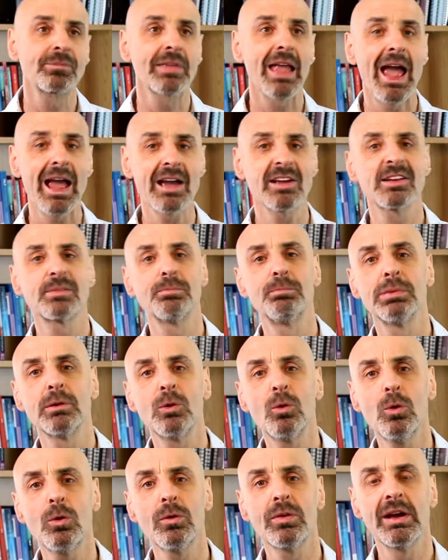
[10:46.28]

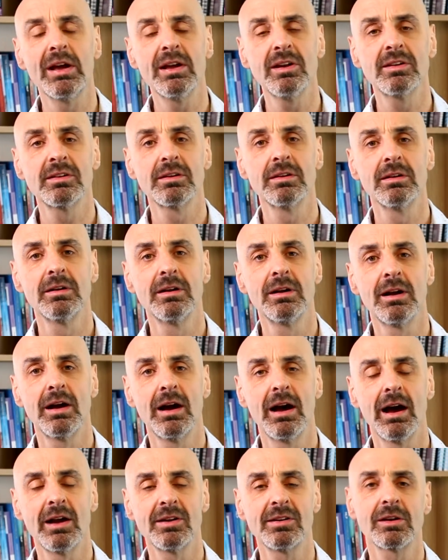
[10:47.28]
explore this
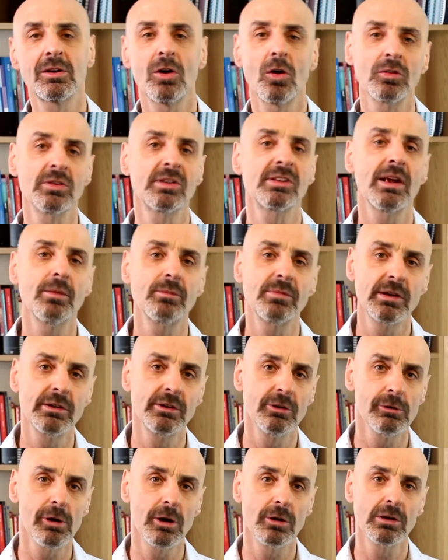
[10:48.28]
as a concept in
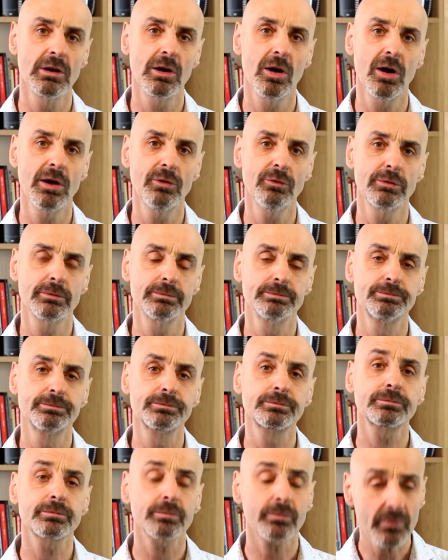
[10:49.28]
your own life.
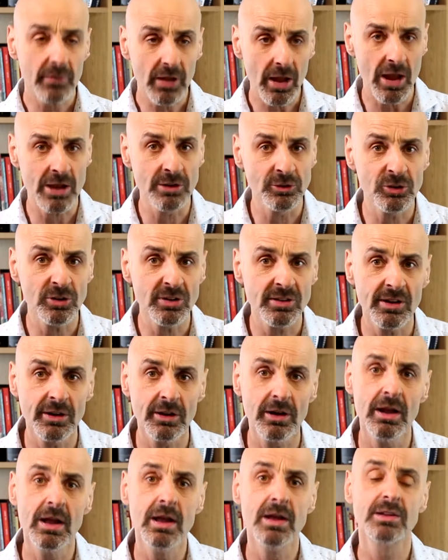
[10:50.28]
And just to
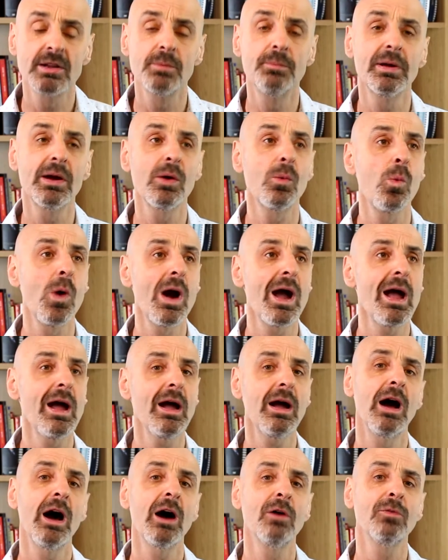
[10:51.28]
be
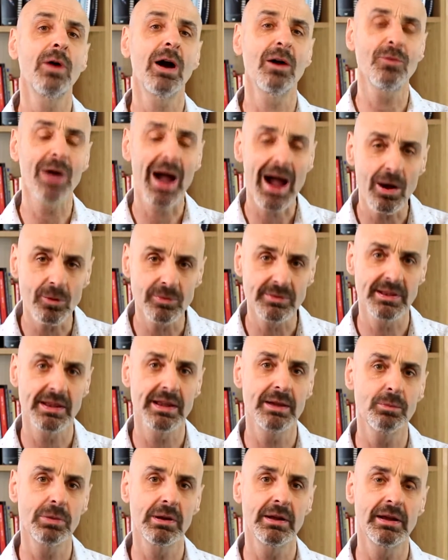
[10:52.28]
aware of how
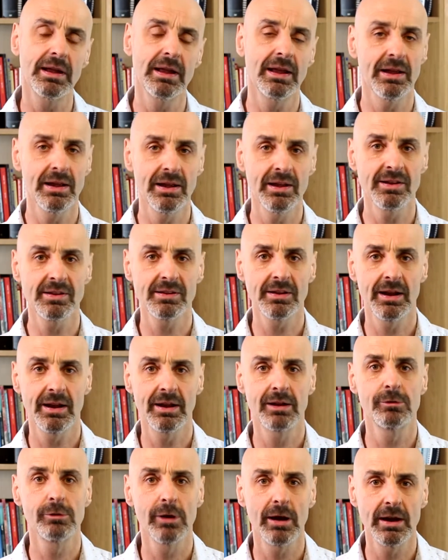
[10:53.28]
deeply it is
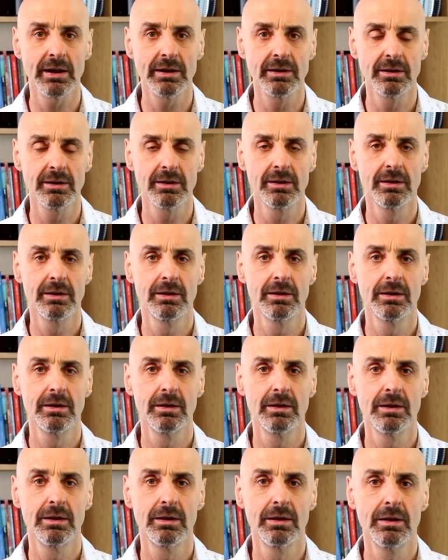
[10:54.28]
ingrained.
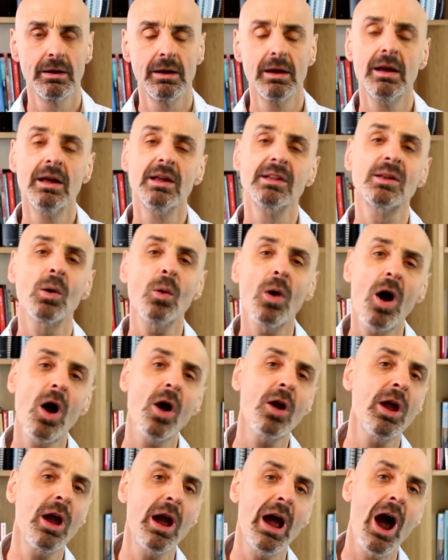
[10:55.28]
So
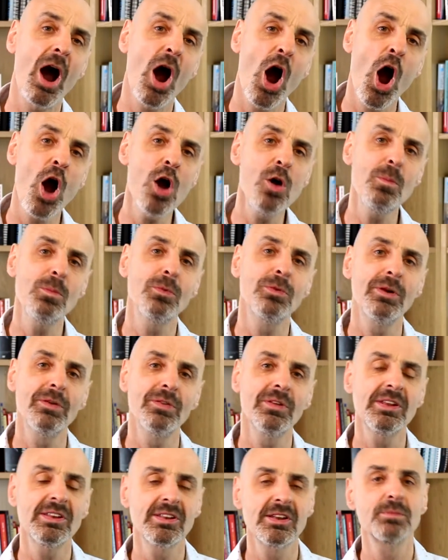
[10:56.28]
I hope that
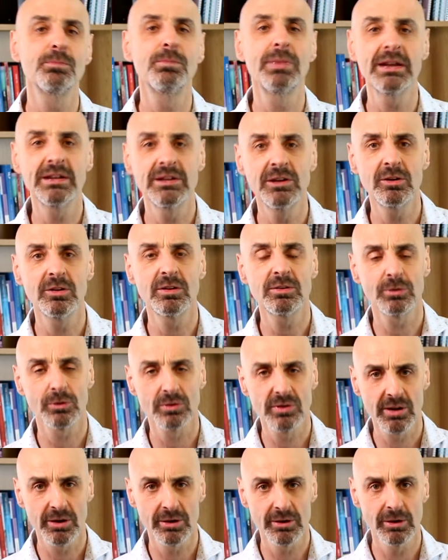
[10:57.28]
this has been useful
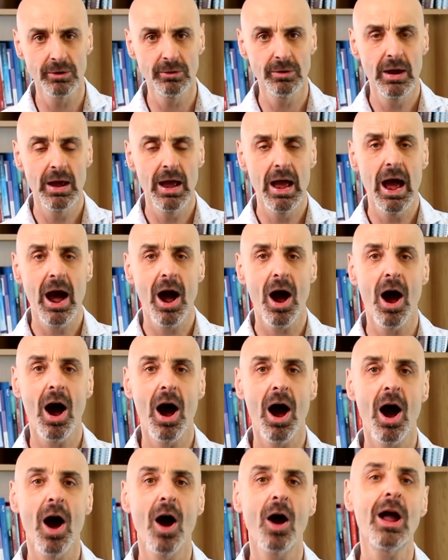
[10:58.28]
to you.
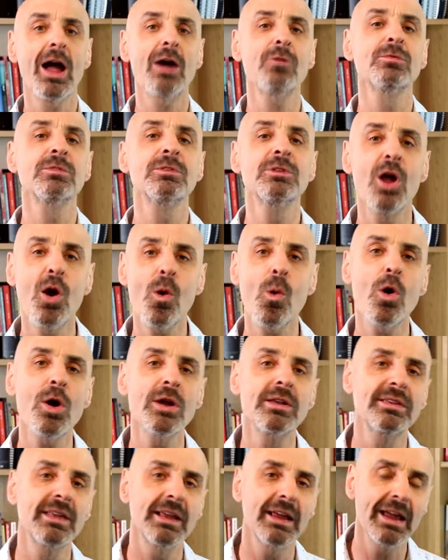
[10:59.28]
I have no
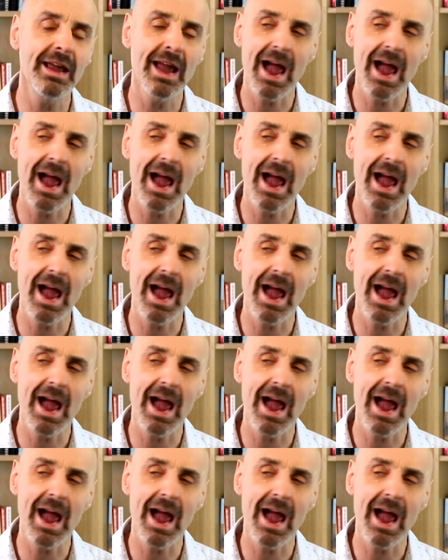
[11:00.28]
idea